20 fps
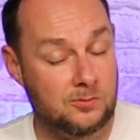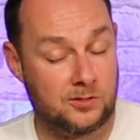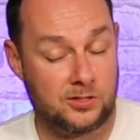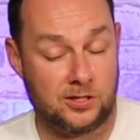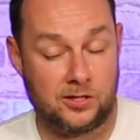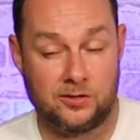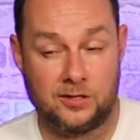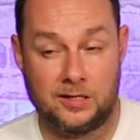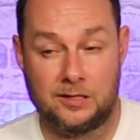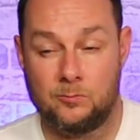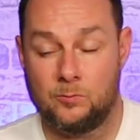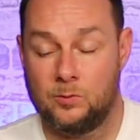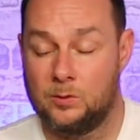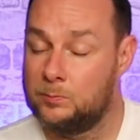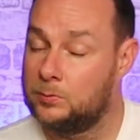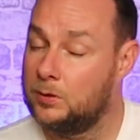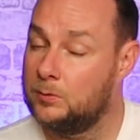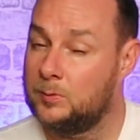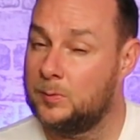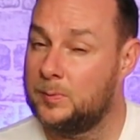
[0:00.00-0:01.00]
which I think we'll
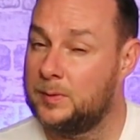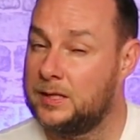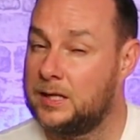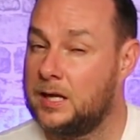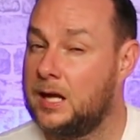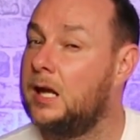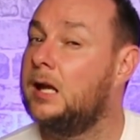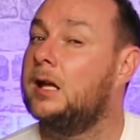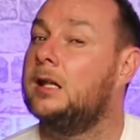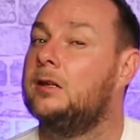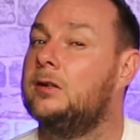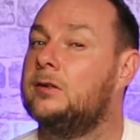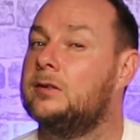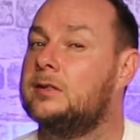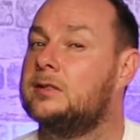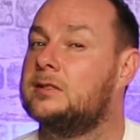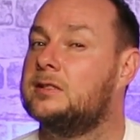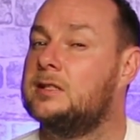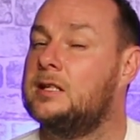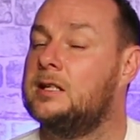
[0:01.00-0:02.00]
probably get
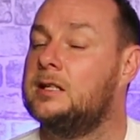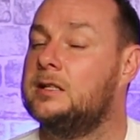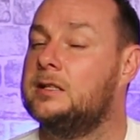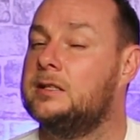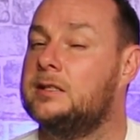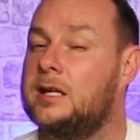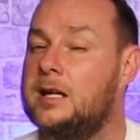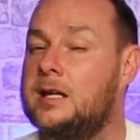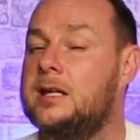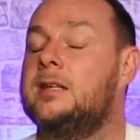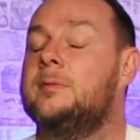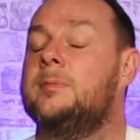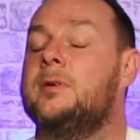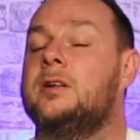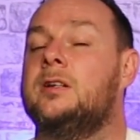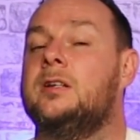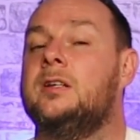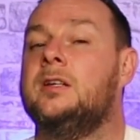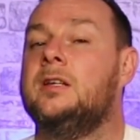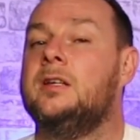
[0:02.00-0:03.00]
alongside AMA,